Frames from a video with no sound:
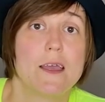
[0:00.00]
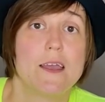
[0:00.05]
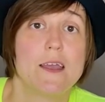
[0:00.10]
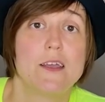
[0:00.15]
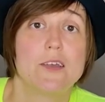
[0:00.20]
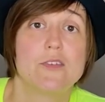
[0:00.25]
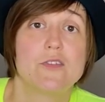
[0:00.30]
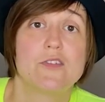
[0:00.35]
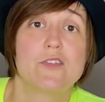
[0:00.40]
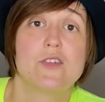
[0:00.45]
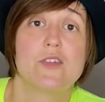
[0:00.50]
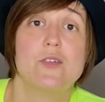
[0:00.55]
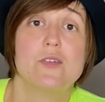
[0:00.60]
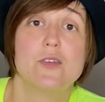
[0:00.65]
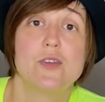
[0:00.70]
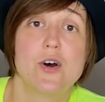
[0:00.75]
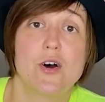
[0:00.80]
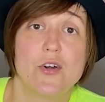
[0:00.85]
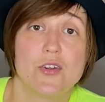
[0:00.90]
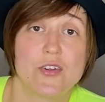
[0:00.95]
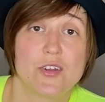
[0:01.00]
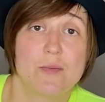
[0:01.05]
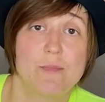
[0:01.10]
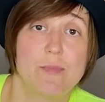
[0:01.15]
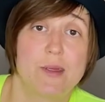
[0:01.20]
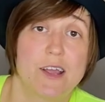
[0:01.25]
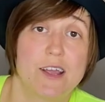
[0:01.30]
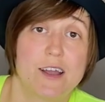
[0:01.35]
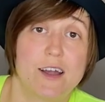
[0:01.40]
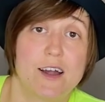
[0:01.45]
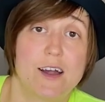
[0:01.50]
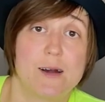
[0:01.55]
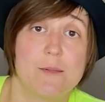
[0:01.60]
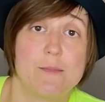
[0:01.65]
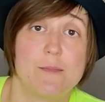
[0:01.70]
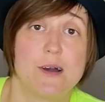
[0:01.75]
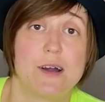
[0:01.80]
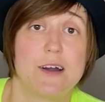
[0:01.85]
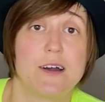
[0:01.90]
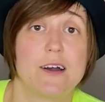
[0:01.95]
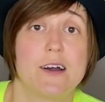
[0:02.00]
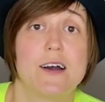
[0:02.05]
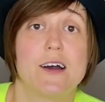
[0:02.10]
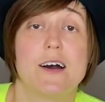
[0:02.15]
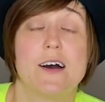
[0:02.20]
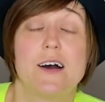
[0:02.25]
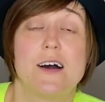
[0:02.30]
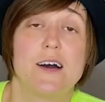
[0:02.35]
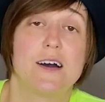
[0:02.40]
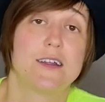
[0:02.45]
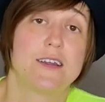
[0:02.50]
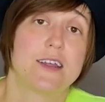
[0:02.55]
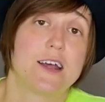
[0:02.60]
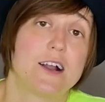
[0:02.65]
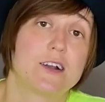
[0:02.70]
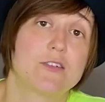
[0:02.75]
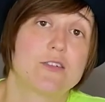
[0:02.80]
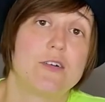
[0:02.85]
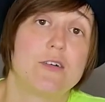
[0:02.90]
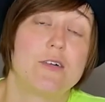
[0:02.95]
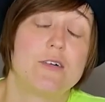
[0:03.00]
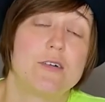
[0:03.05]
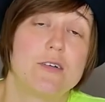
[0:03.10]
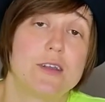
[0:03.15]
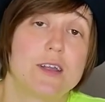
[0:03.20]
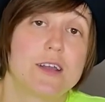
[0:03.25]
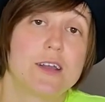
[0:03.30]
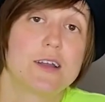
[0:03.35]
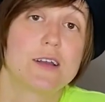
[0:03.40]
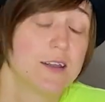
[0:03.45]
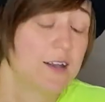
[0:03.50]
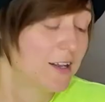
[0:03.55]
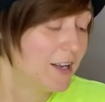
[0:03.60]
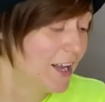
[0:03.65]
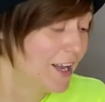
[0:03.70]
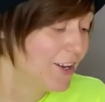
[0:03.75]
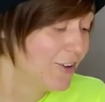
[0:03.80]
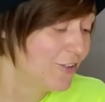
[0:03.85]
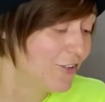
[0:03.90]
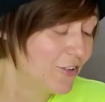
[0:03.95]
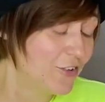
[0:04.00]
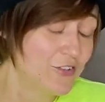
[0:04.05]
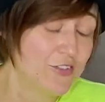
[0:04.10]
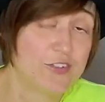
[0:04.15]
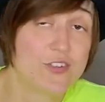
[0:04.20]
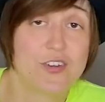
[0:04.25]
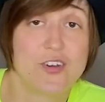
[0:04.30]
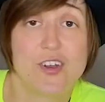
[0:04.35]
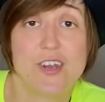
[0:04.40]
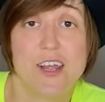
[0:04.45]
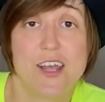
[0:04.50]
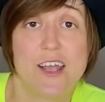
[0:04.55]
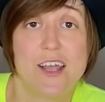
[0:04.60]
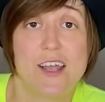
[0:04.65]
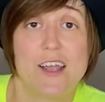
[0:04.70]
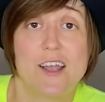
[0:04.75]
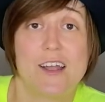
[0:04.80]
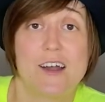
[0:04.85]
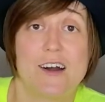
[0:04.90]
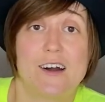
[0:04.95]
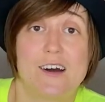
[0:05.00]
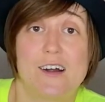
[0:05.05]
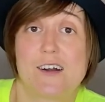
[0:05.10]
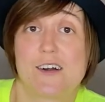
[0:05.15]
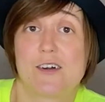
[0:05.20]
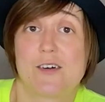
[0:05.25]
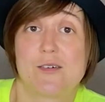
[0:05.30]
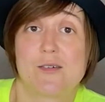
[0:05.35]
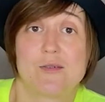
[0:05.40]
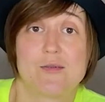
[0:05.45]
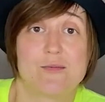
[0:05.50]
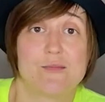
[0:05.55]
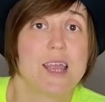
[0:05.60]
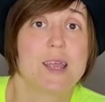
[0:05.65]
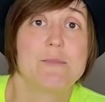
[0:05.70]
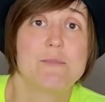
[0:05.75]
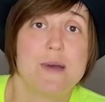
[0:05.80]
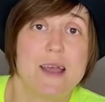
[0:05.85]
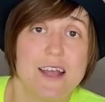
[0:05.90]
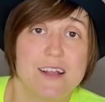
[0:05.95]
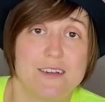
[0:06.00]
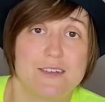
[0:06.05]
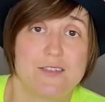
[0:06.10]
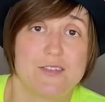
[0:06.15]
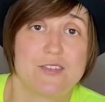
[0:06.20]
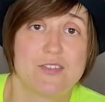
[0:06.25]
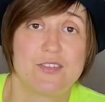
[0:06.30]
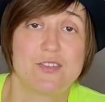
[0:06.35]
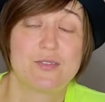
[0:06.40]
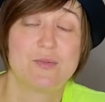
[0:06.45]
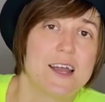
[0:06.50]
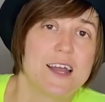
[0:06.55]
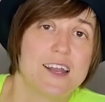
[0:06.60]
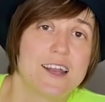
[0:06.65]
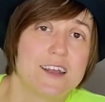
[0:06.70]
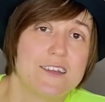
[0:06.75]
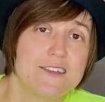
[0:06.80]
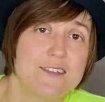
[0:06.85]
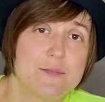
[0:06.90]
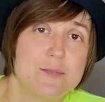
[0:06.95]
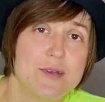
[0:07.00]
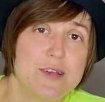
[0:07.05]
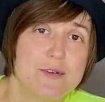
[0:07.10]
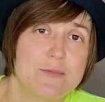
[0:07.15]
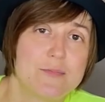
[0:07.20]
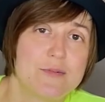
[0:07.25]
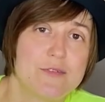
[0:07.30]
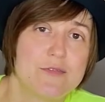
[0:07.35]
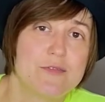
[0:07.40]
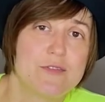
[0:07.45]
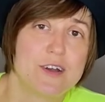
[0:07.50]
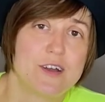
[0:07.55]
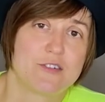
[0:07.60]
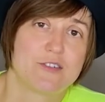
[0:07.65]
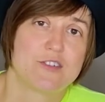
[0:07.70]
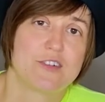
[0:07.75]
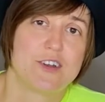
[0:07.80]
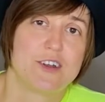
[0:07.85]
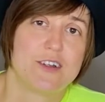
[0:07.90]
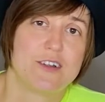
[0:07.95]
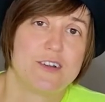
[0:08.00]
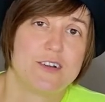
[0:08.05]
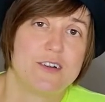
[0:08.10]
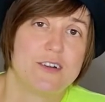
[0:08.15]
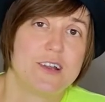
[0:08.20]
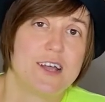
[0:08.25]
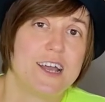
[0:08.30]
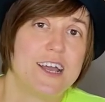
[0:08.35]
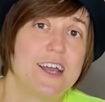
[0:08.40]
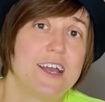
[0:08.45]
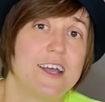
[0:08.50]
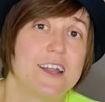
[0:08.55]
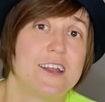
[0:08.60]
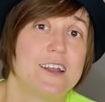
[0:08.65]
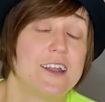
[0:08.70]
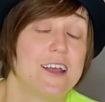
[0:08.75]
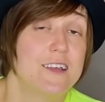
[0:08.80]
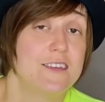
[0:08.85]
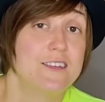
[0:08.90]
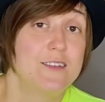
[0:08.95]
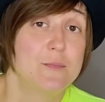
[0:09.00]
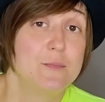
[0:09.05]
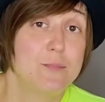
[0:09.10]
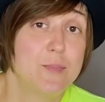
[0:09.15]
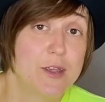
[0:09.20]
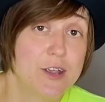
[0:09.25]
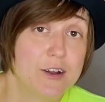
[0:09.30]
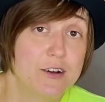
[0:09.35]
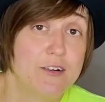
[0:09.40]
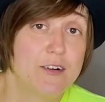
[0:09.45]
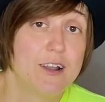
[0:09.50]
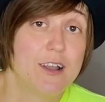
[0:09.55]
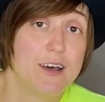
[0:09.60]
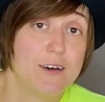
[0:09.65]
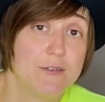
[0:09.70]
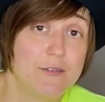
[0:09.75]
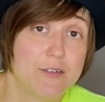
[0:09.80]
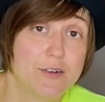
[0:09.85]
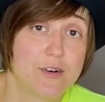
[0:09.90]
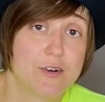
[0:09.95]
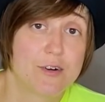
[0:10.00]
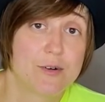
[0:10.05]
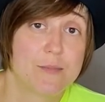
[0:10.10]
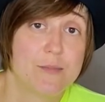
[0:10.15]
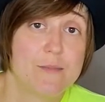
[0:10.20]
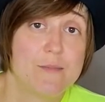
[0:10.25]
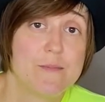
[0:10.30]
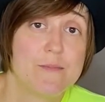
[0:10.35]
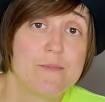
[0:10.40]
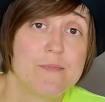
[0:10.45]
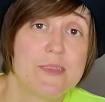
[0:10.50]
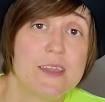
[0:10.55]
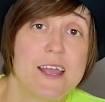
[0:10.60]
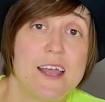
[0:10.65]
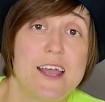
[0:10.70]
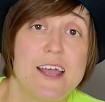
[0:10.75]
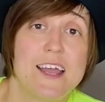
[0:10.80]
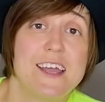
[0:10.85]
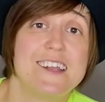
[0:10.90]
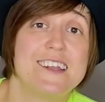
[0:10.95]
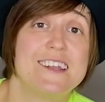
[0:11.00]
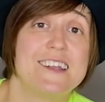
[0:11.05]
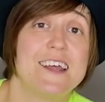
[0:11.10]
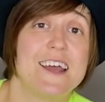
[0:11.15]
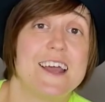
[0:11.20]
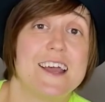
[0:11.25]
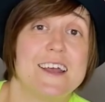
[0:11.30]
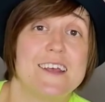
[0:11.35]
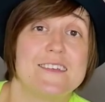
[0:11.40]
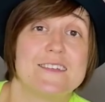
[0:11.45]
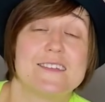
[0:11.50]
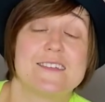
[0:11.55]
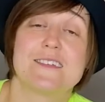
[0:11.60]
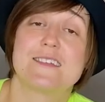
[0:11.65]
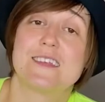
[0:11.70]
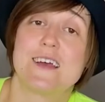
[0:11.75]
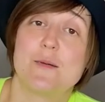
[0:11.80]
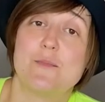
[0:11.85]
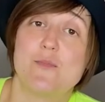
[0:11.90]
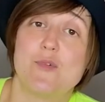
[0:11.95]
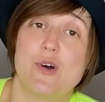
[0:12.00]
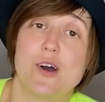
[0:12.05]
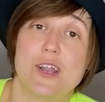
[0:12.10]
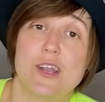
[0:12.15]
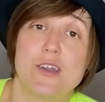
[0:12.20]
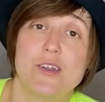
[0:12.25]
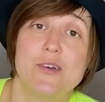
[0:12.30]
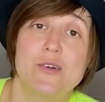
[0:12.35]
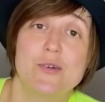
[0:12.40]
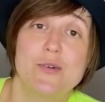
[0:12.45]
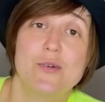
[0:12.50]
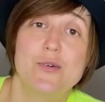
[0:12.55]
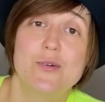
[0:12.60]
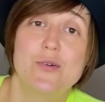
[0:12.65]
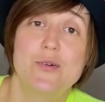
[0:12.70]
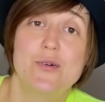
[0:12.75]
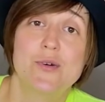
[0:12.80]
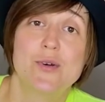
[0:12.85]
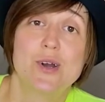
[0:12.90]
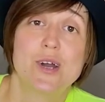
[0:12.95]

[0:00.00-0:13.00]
is to not become an alcoholic. The dangers today are immense, and as a beer professional and as a beer lover and as someone who